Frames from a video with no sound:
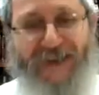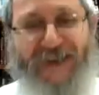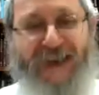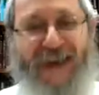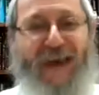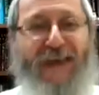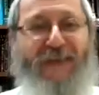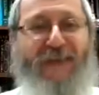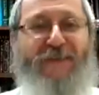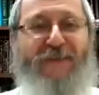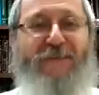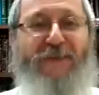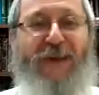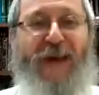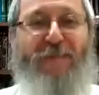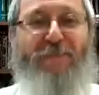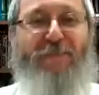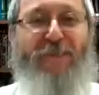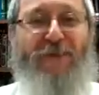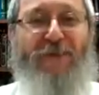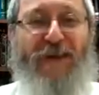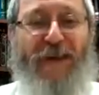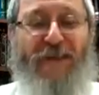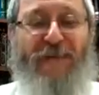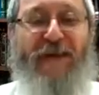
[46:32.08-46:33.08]
And that's what
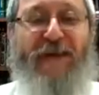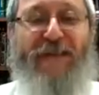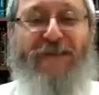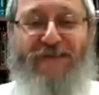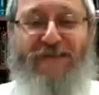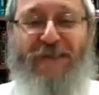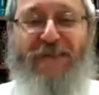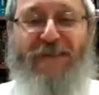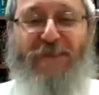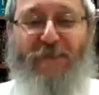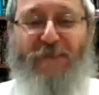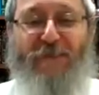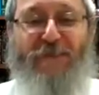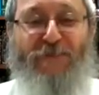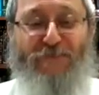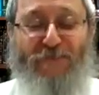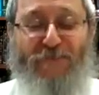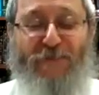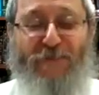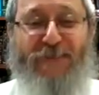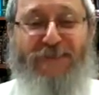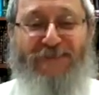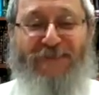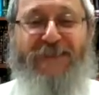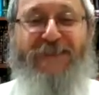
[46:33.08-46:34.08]
happened. And that was the
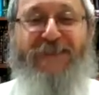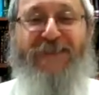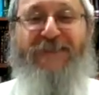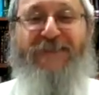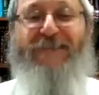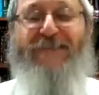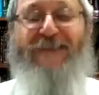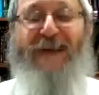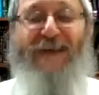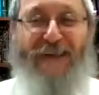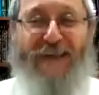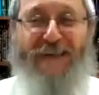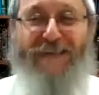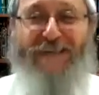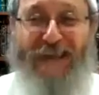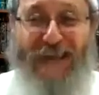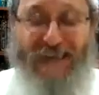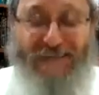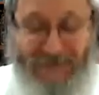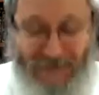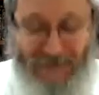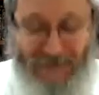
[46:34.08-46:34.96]
first. That's a